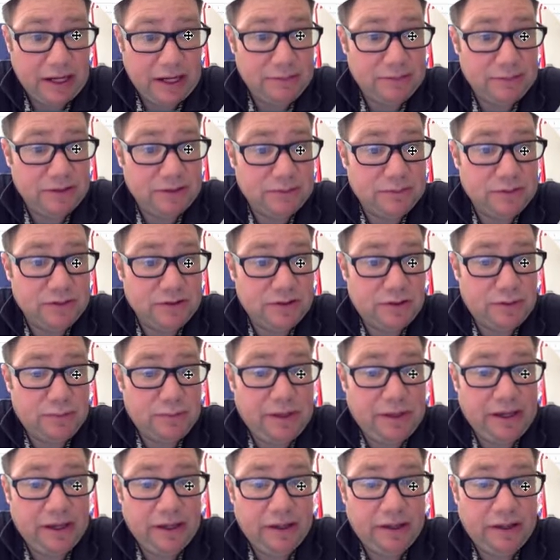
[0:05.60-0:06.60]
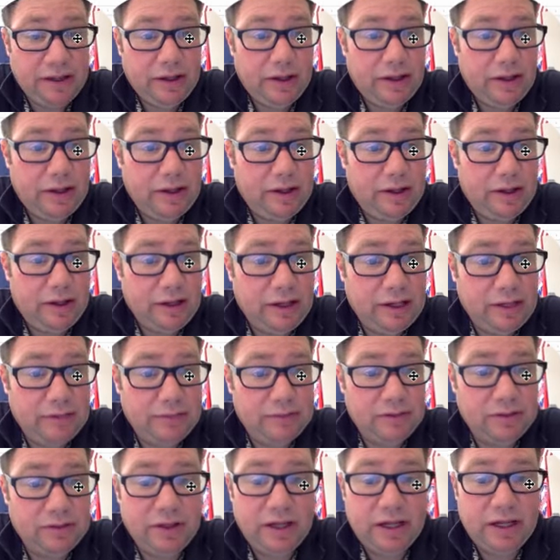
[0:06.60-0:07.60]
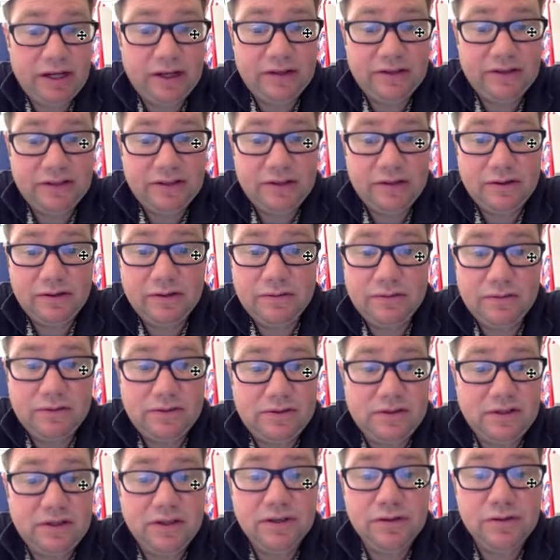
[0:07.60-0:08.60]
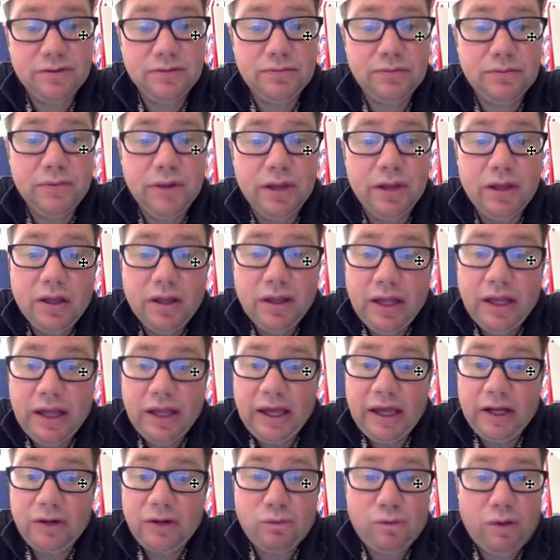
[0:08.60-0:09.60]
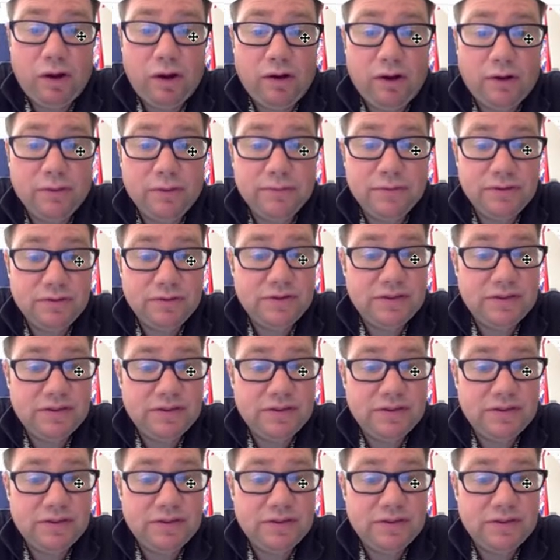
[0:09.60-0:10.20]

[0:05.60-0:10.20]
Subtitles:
name is Mr. Beck, and I am delighted to see you. And welcome to